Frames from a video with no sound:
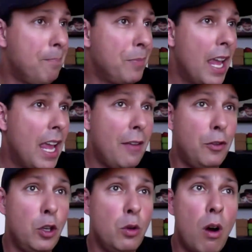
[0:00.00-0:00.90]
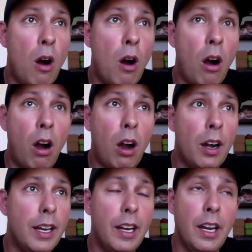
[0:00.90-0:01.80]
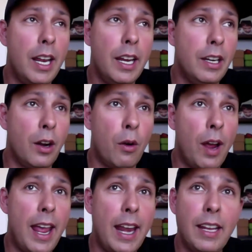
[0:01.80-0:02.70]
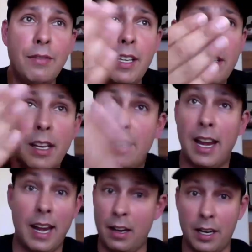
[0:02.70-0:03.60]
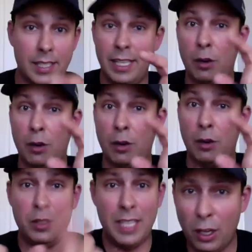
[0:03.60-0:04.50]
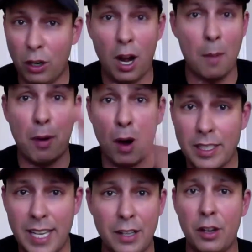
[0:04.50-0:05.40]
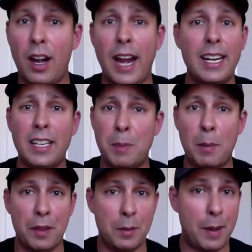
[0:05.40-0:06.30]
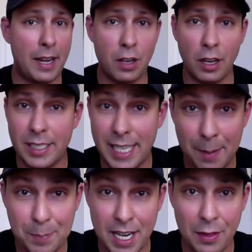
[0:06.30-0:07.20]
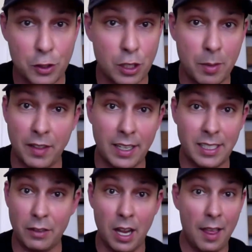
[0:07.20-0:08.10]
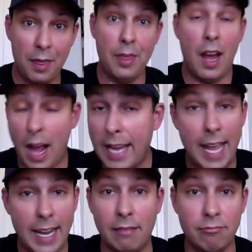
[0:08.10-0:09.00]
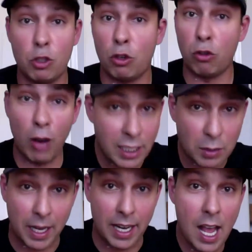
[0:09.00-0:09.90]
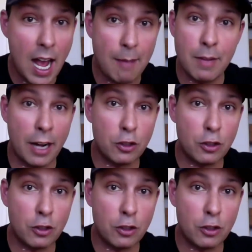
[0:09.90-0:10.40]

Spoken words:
If you are, you know, any of the a casino dealer, a bartender, any of these people that depend on tips, and there's nobody in the casinos, I get it. Trust me. I'm not